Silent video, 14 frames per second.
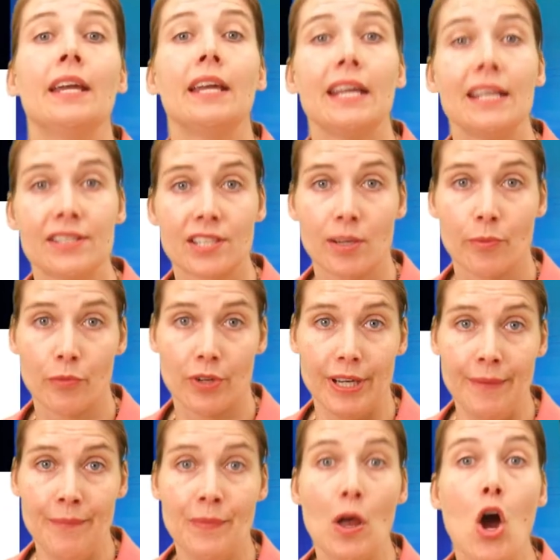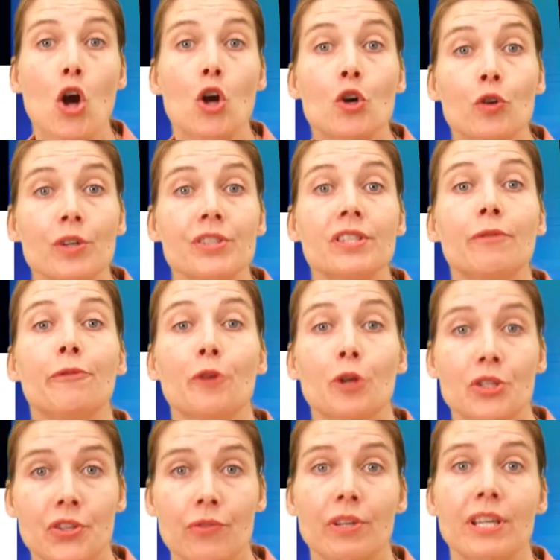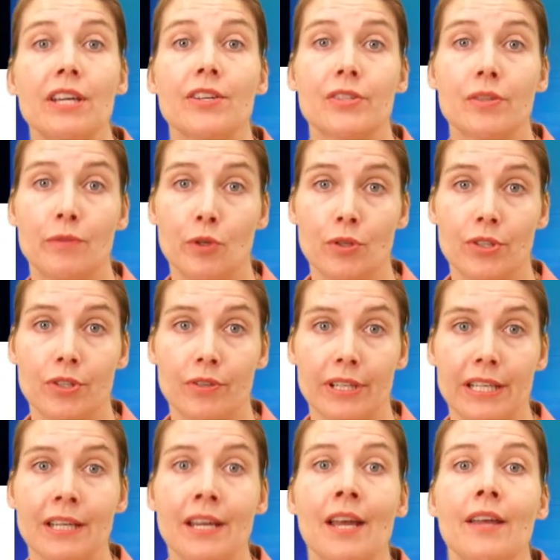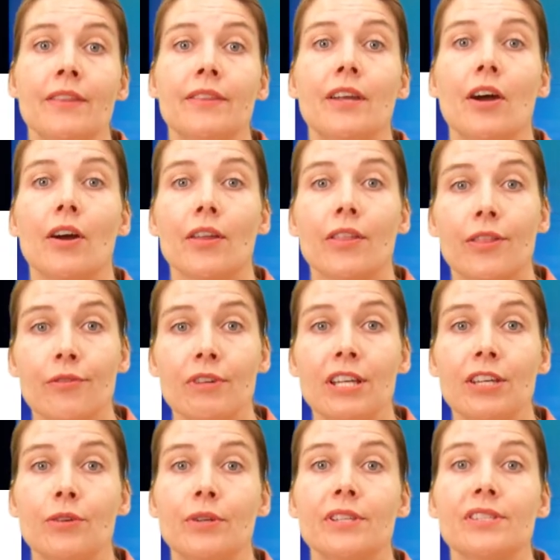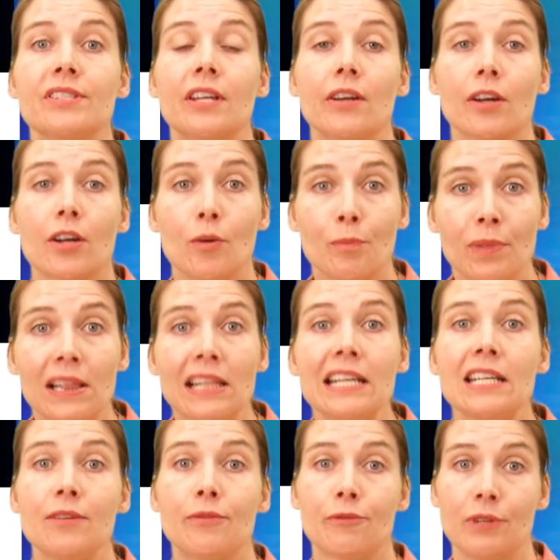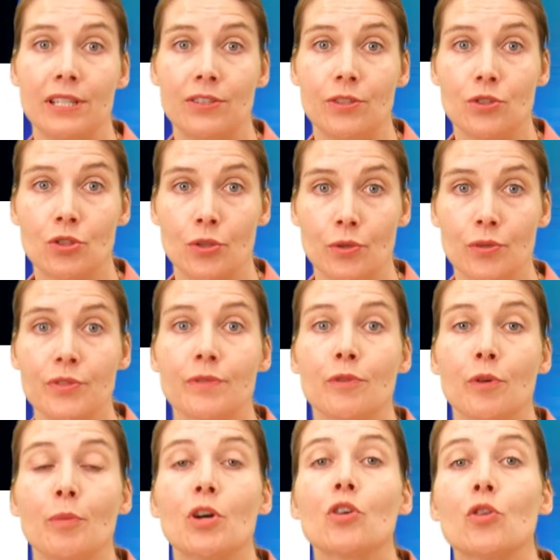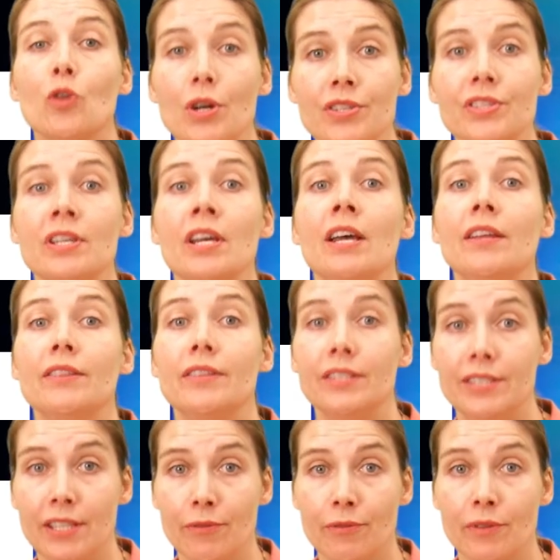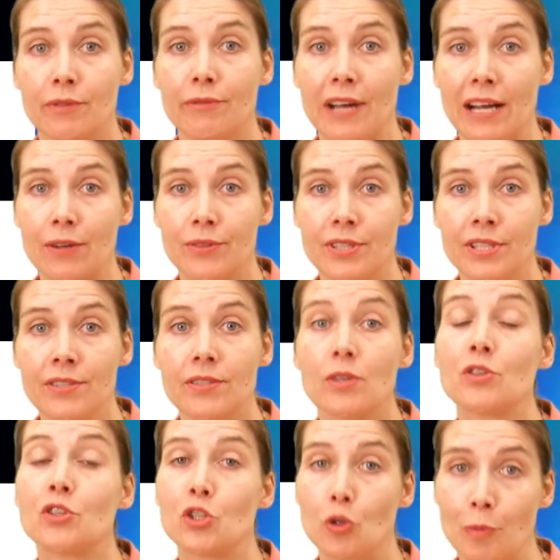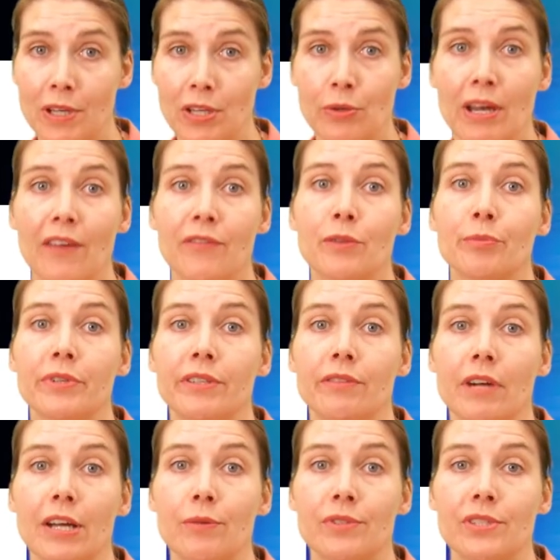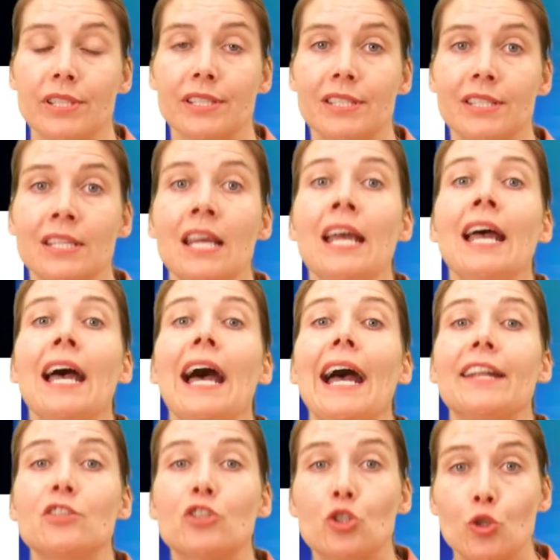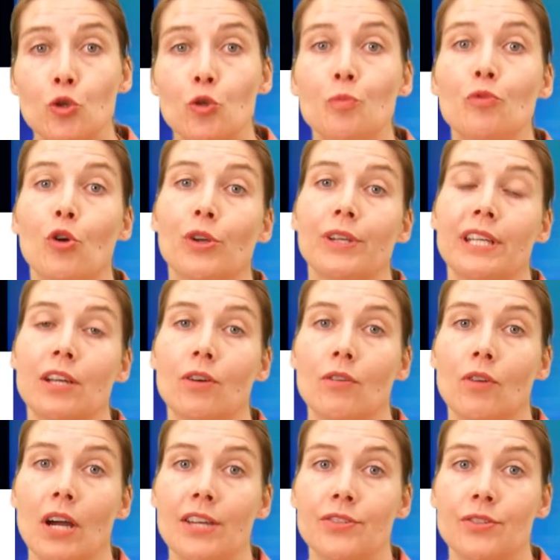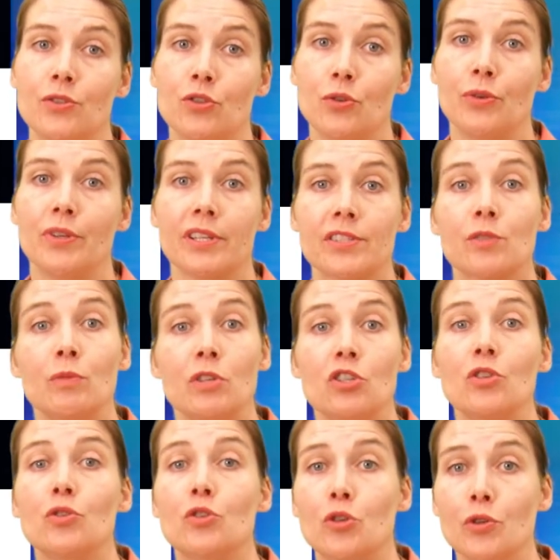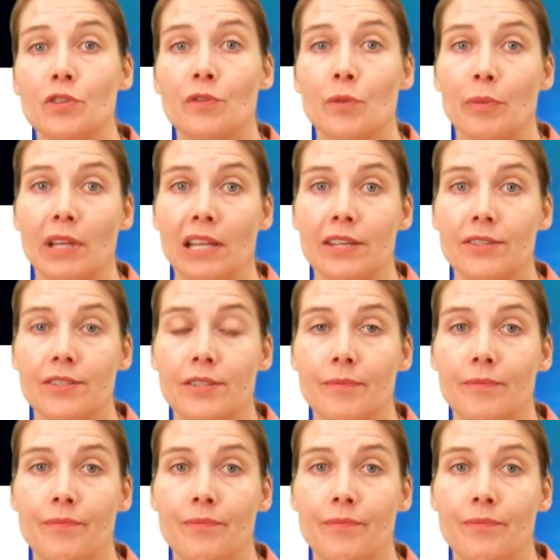In summary, across the first 3 years of your degree, there are 3 units that are completely free to choose from across the different faculties, assuming you have the prerequisites, and 2 Broadening Horizons units which you choose from the list.